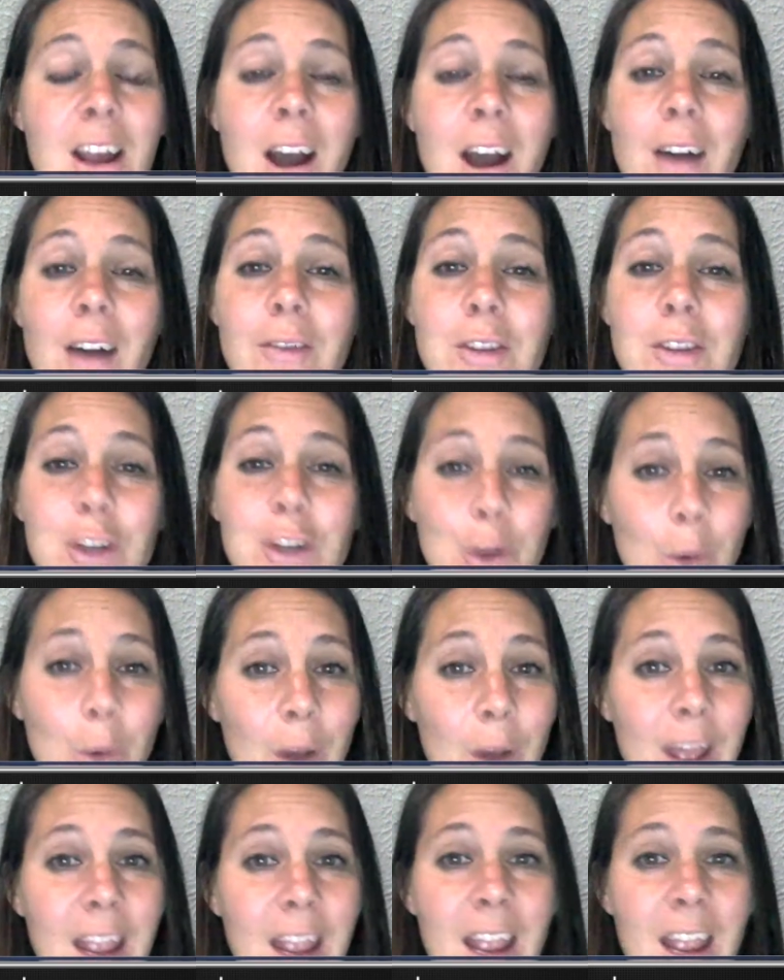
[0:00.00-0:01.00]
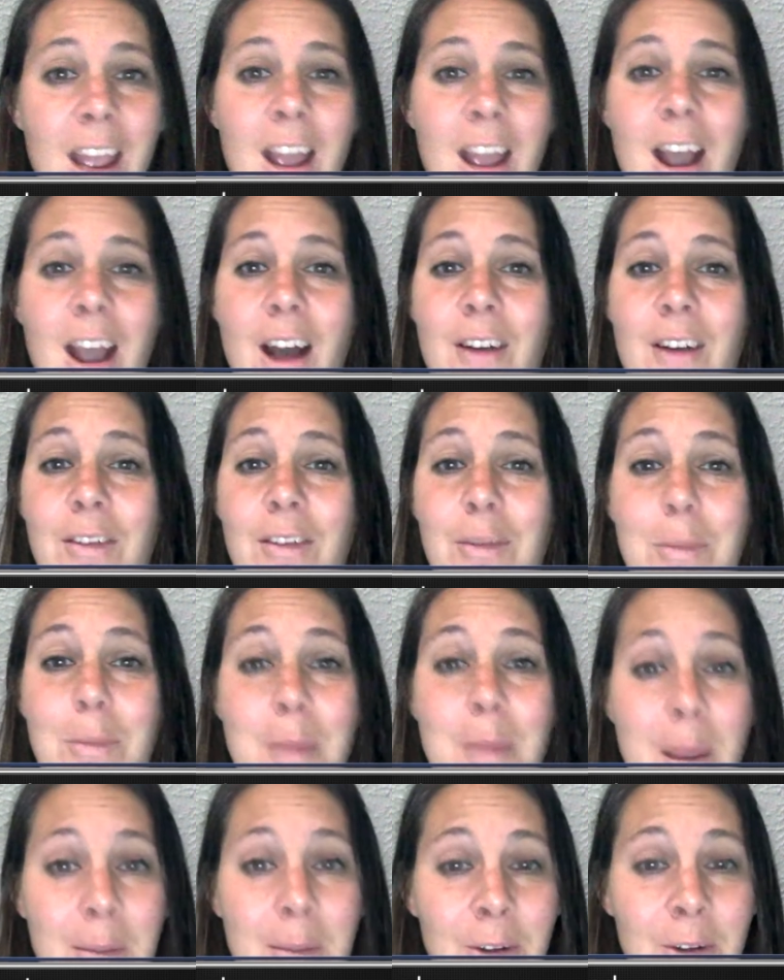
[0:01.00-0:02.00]
of joy, of
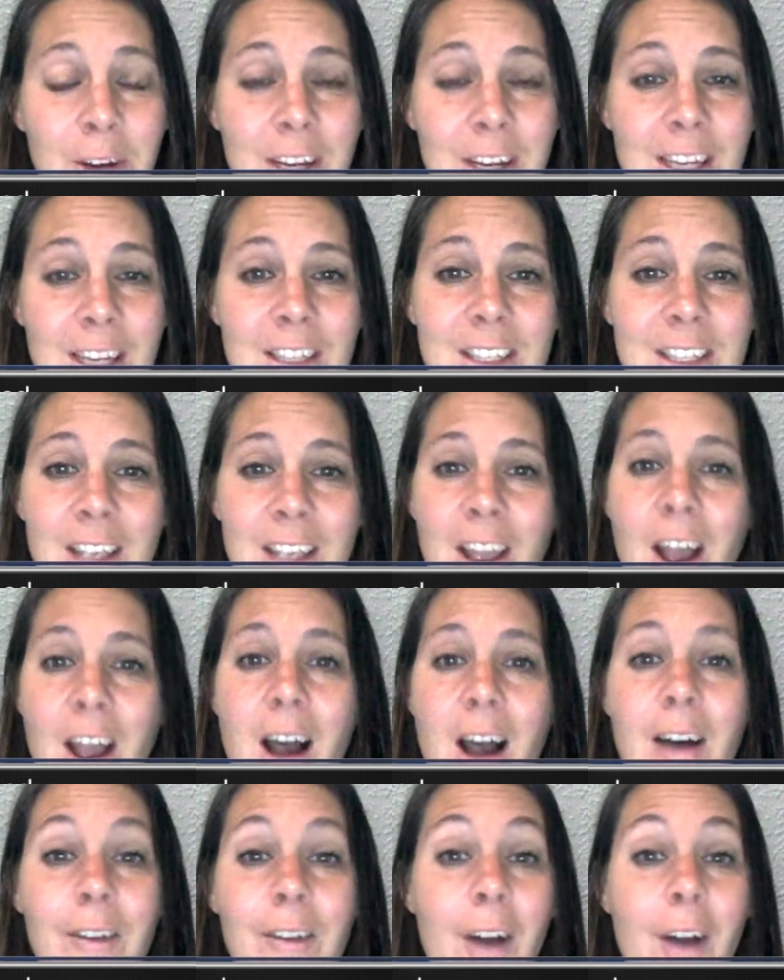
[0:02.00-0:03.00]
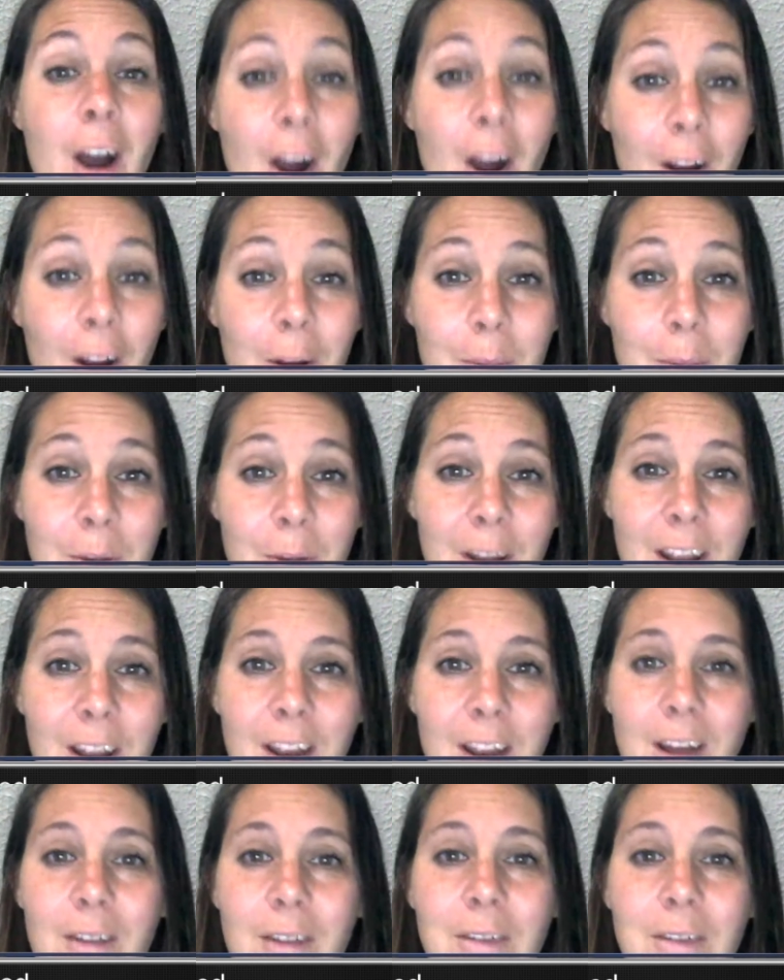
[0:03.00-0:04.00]
memories, of heartbreak,
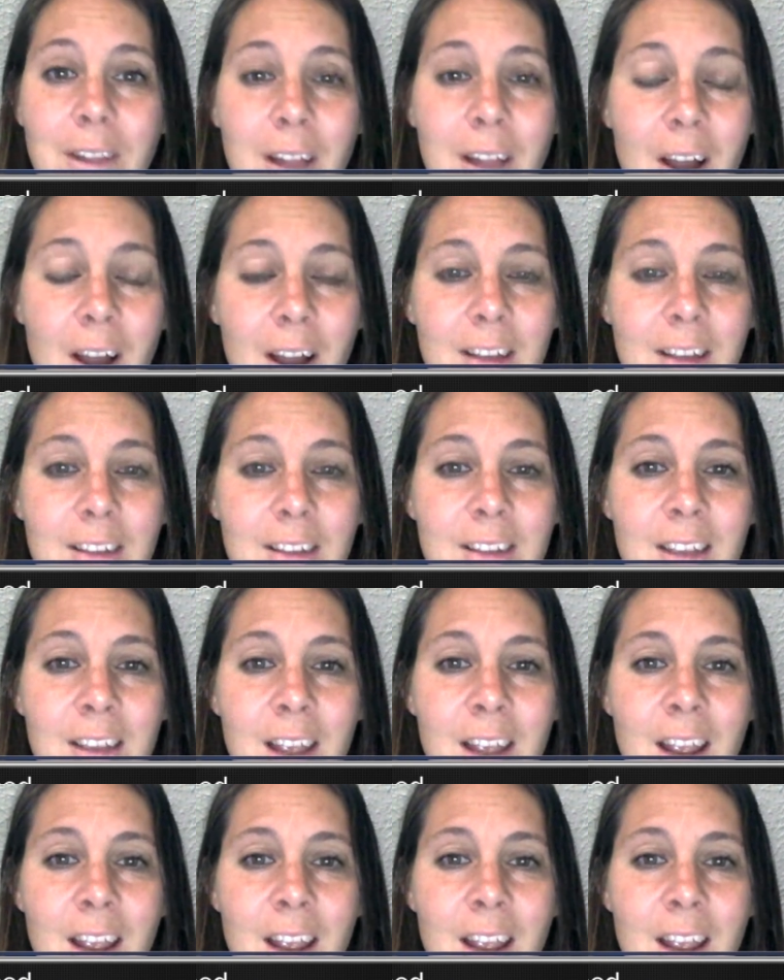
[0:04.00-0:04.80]
of loss.